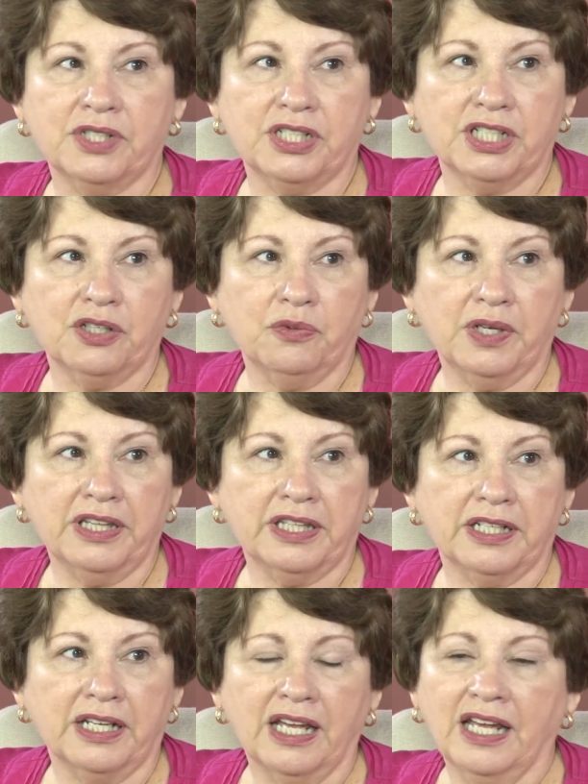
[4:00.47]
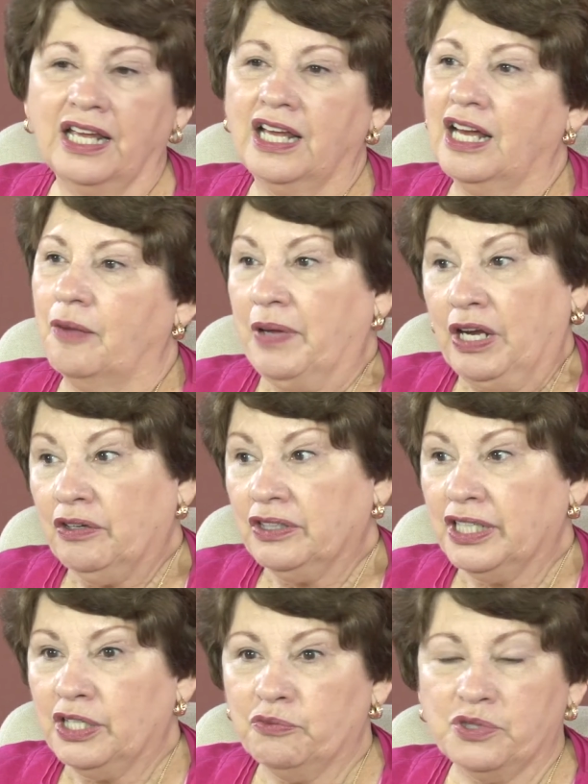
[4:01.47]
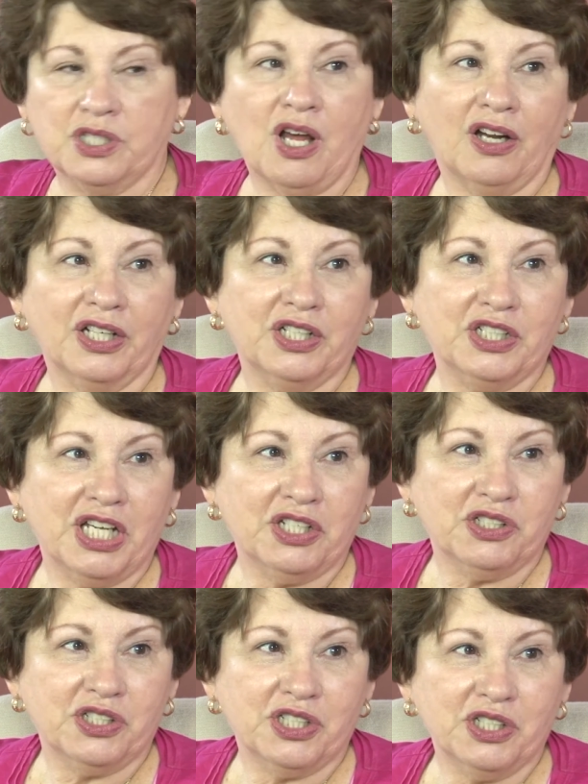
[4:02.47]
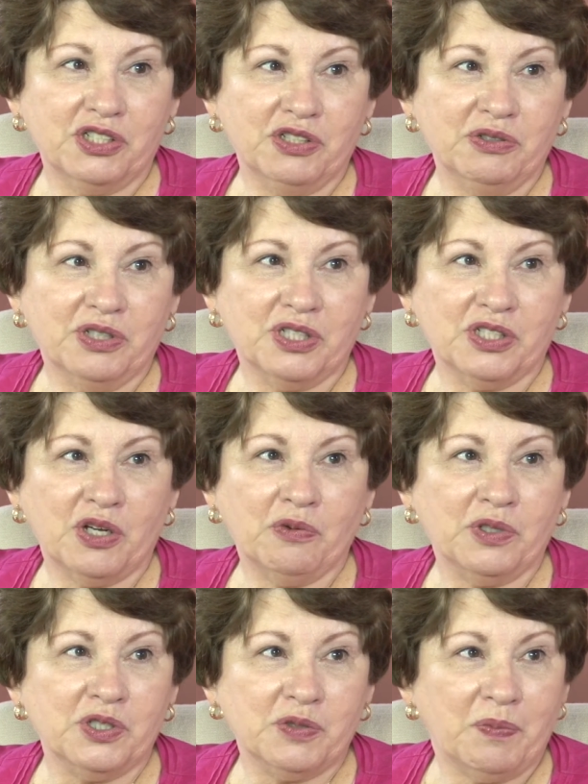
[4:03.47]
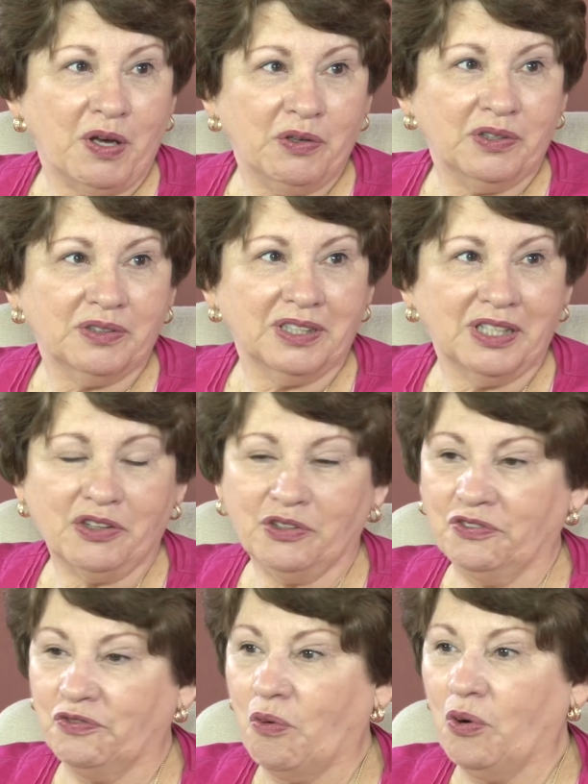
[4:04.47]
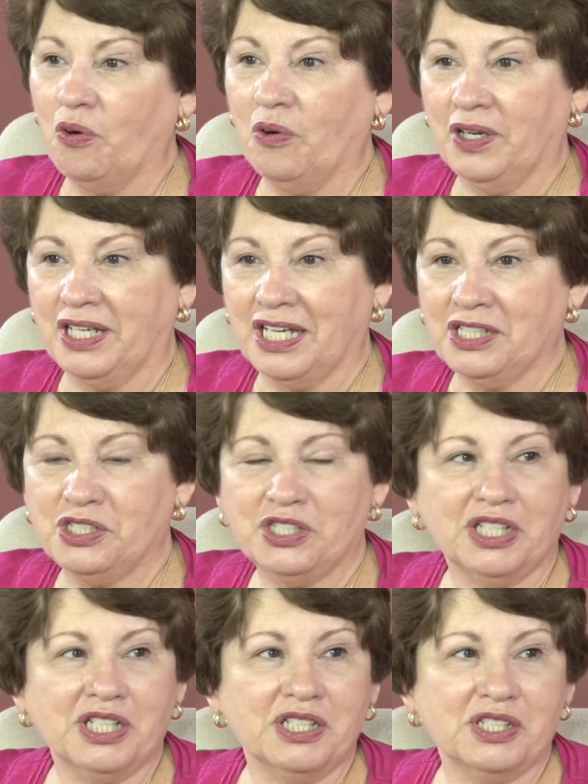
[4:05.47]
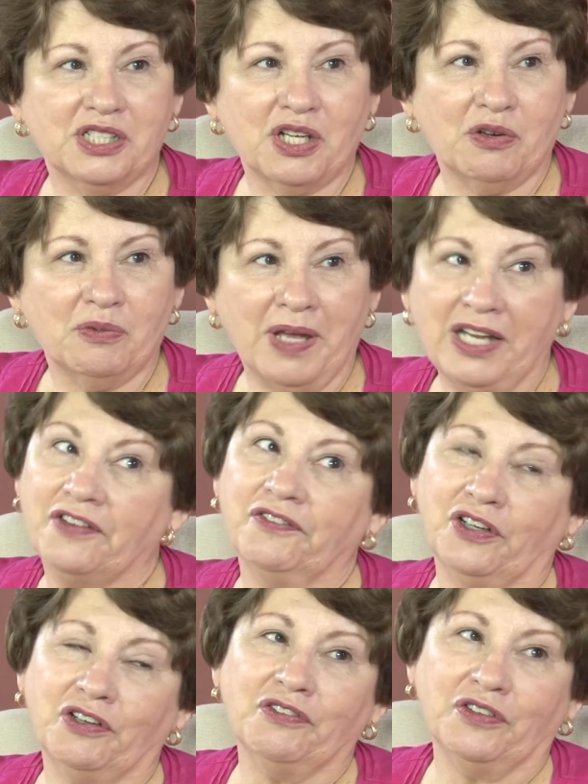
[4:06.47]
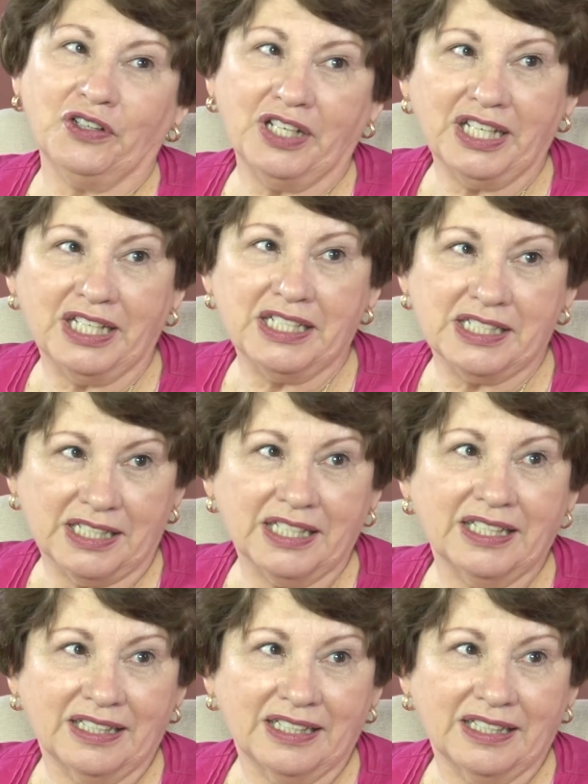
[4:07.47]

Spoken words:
to deal with, and apparently it was not a contentious issue because no one spoke either for or against it, so it made it very, very easy.